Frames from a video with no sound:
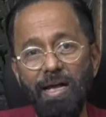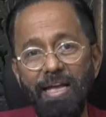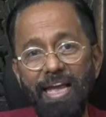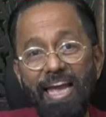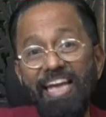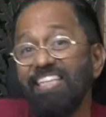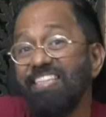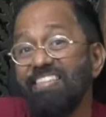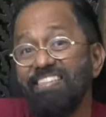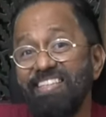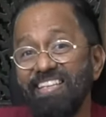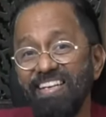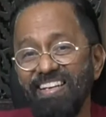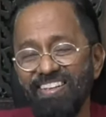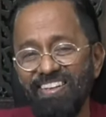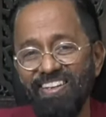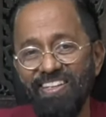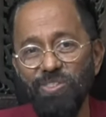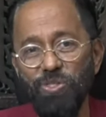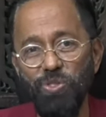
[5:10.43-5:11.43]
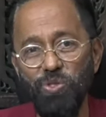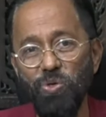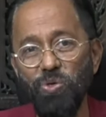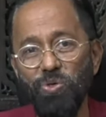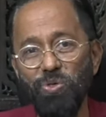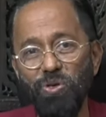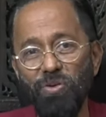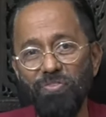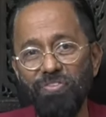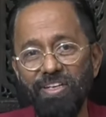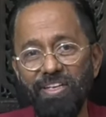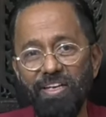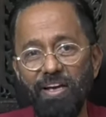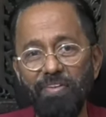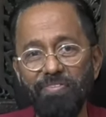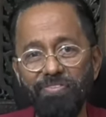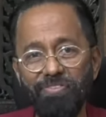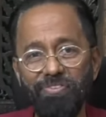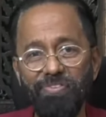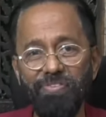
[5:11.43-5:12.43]
endearing story of a
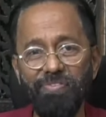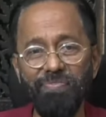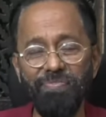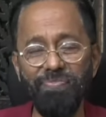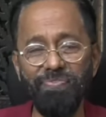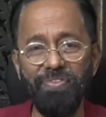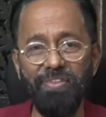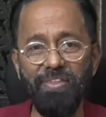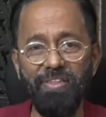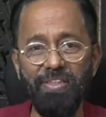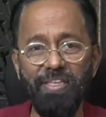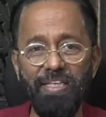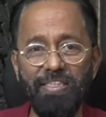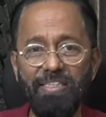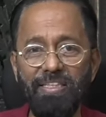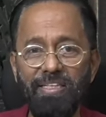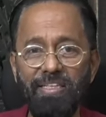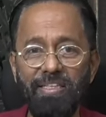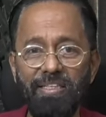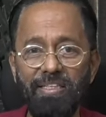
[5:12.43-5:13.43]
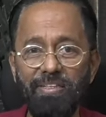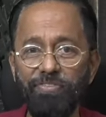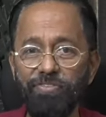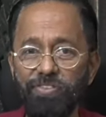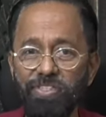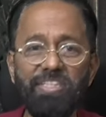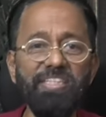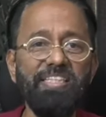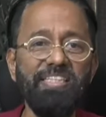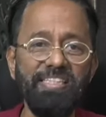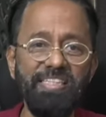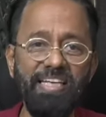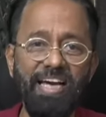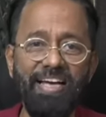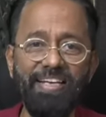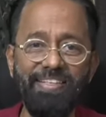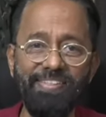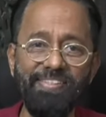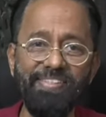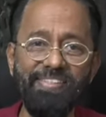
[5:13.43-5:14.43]
love that a lieutenant
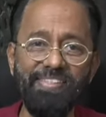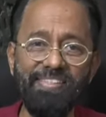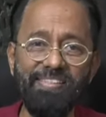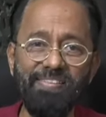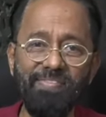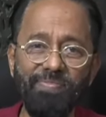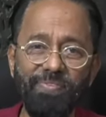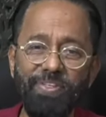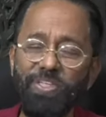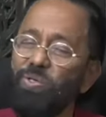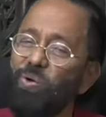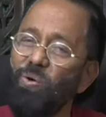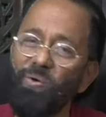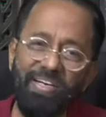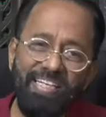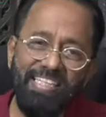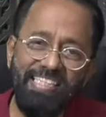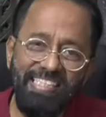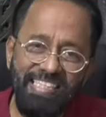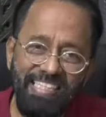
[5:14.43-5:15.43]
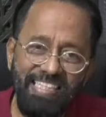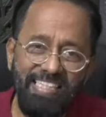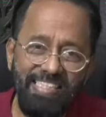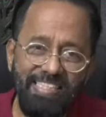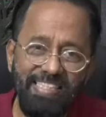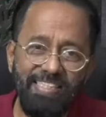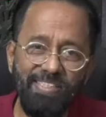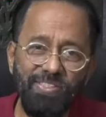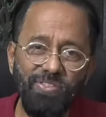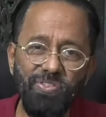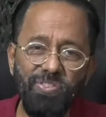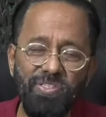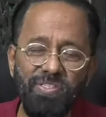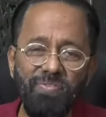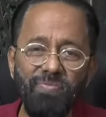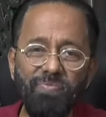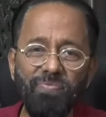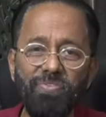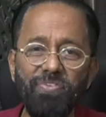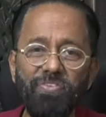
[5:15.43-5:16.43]
has in all his innocence
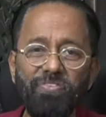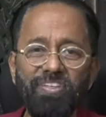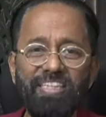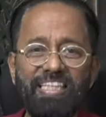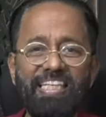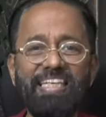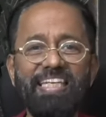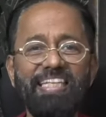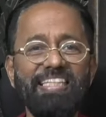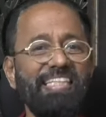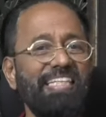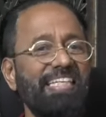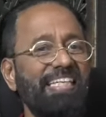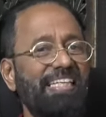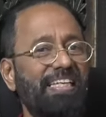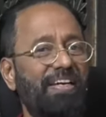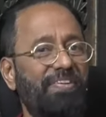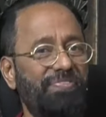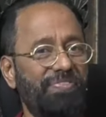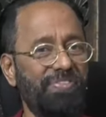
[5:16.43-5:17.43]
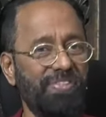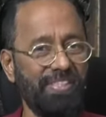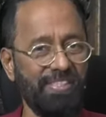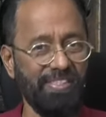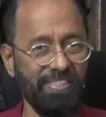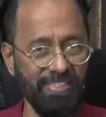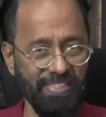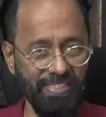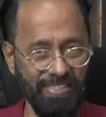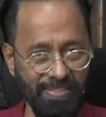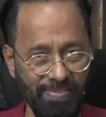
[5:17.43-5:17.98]
for the lady he loves.